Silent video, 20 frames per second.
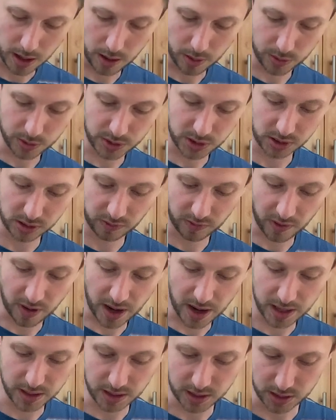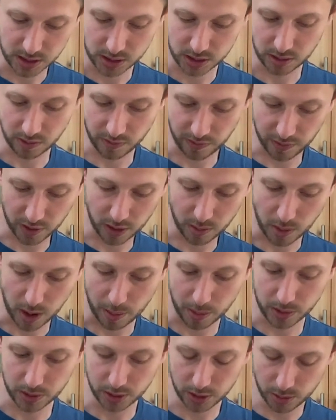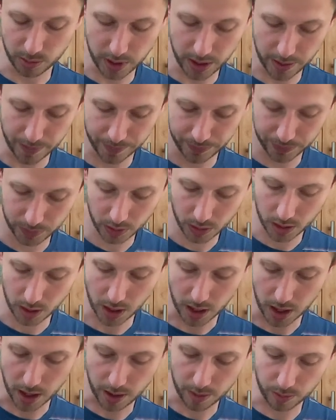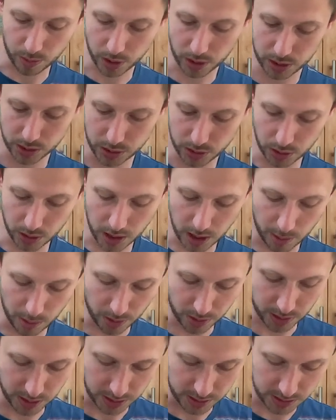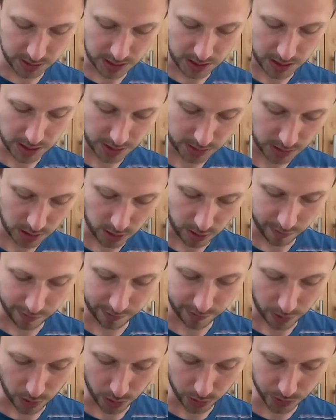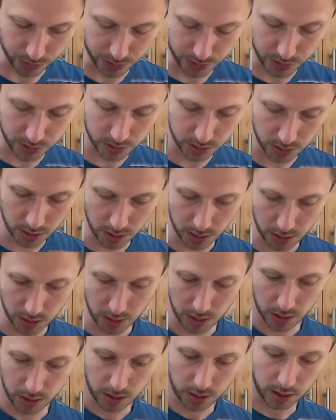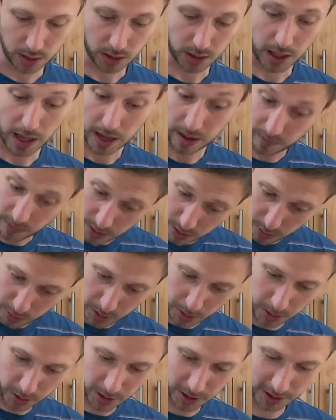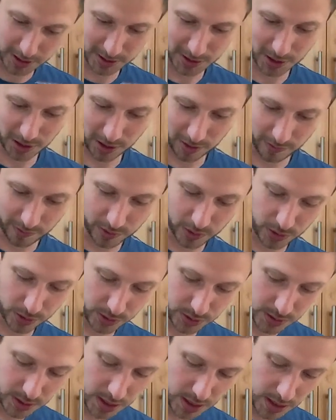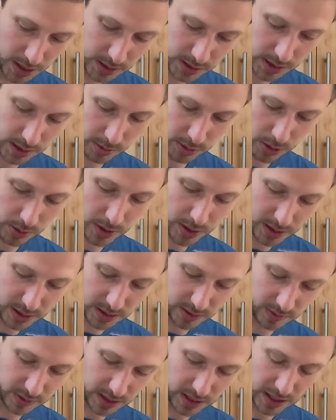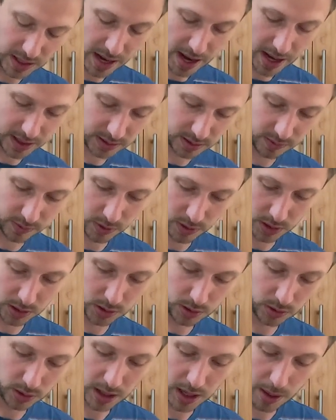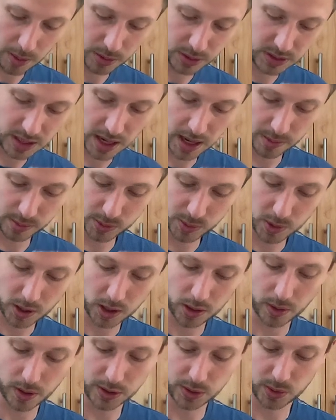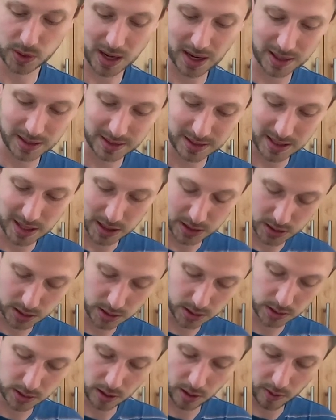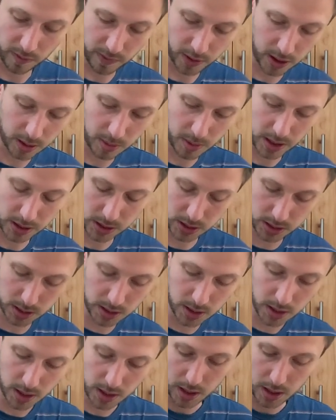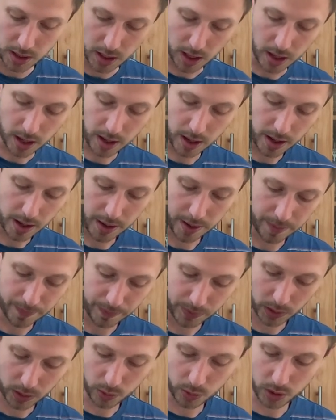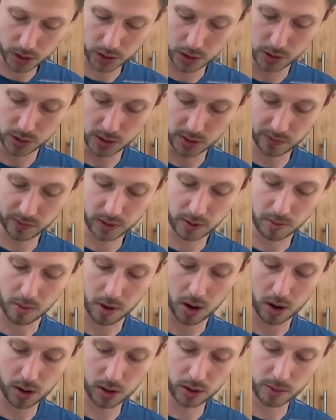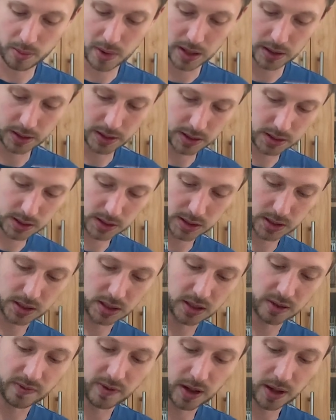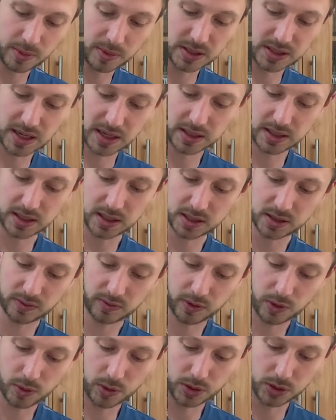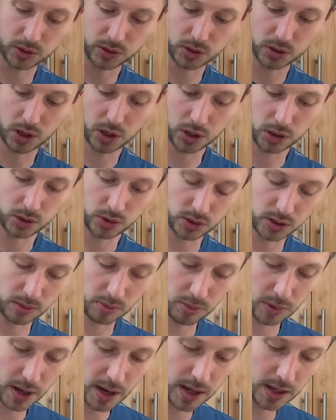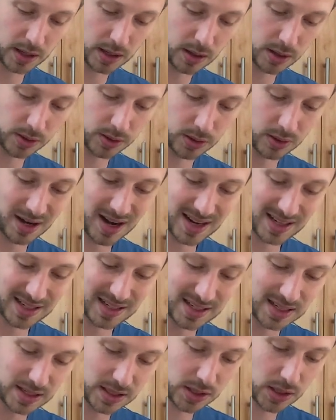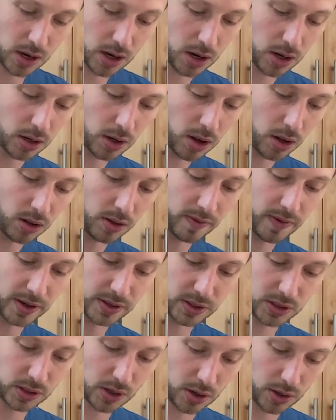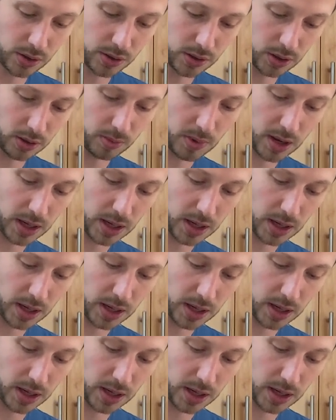which is fine, and it should firm up a little bit. We're gonna do a couple things that I like to call folds. A lot of other people like to call them folds. It's gonna be relatively inactive. We're gonna do it a couple times, but otherwise we're not gonna touch this dough very much. We're gonna use it for tomorrow, and mainly it's just to develop the techniques for when you start using bread, and also not to discard all of that starter that you're